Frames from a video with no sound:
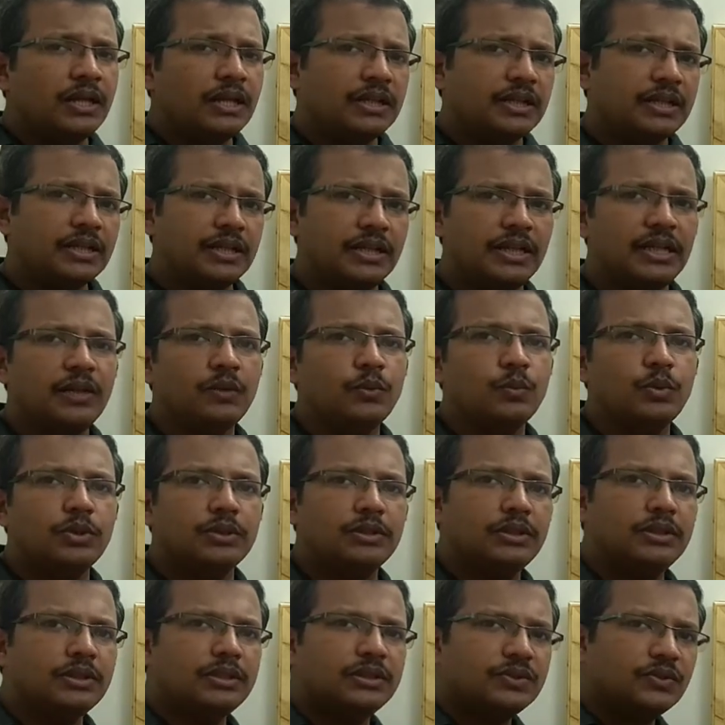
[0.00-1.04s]
deal with
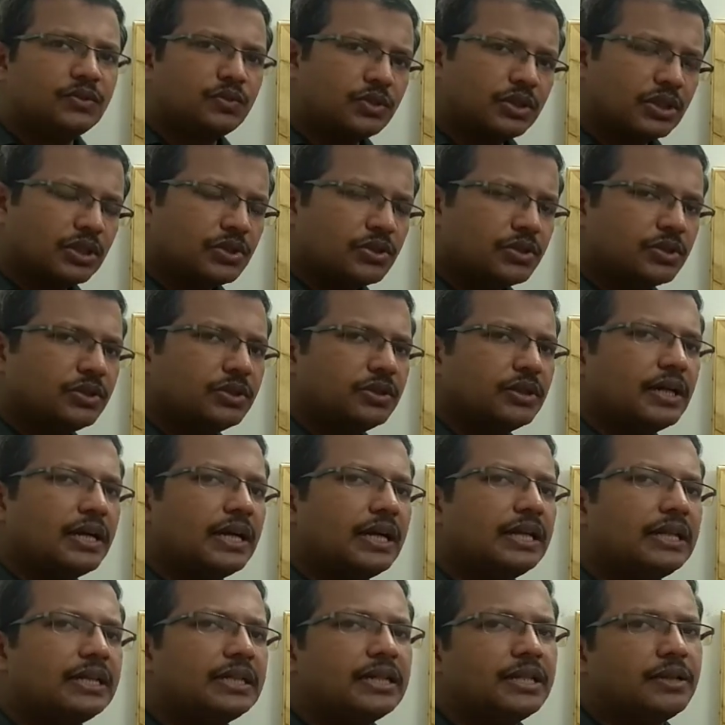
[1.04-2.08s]
the structure
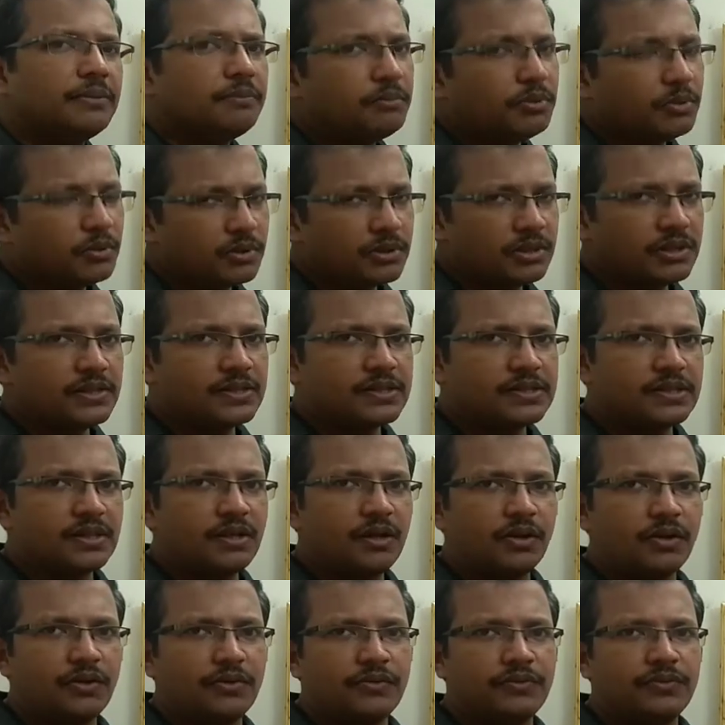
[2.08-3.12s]
and importance
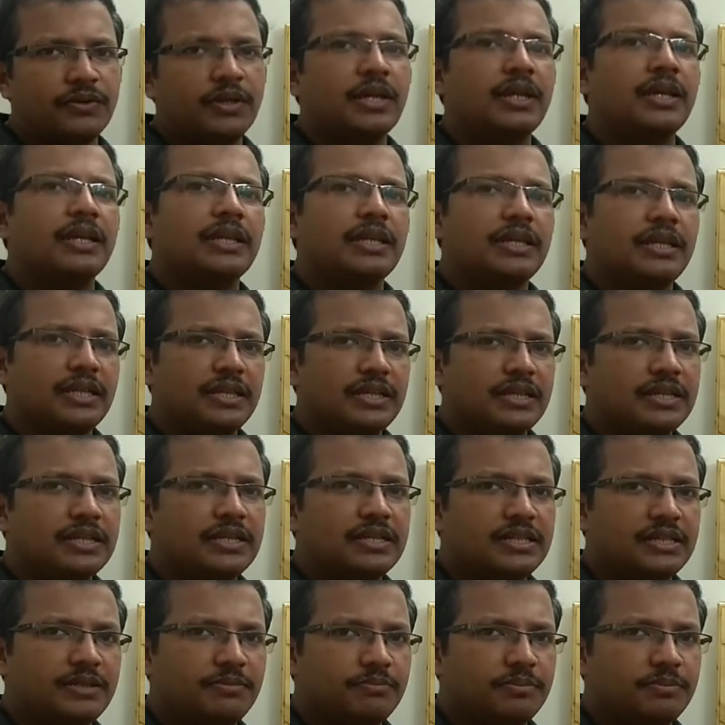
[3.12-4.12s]
of NAD+.